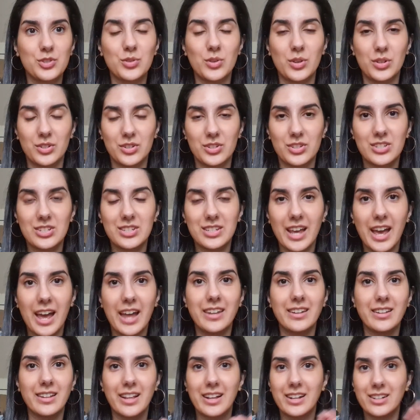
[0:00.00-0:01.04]
to
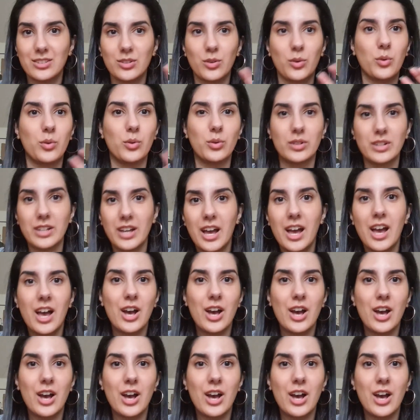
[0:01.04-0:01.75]
understand like the whole